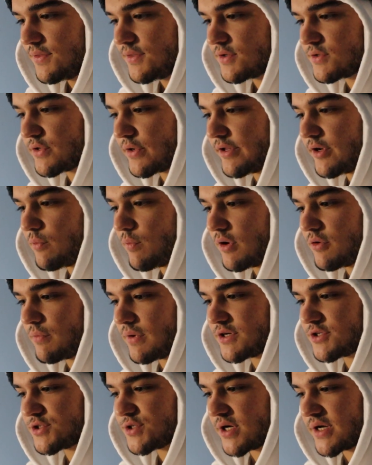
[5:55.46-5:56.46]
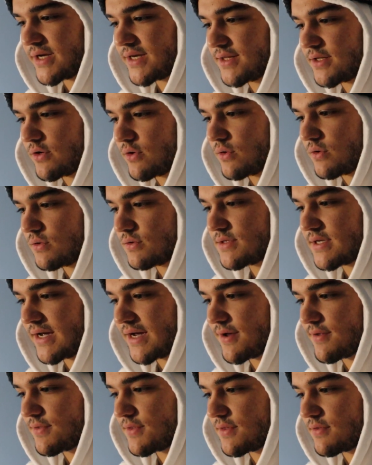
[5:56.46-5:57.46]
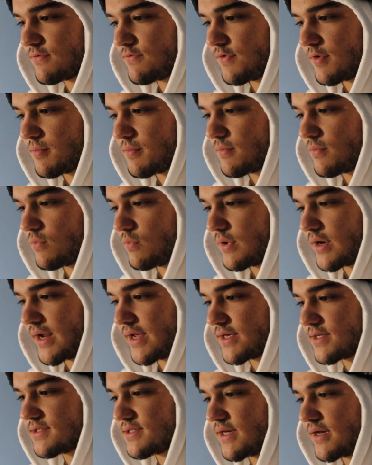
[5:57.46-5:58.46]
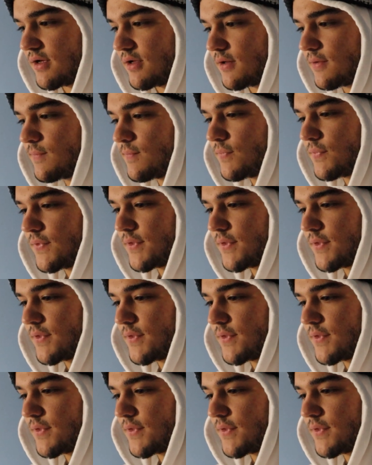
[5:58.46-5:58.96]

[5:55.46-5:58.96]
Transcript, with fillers: There's only one restaurant in the whole town from what I could tell.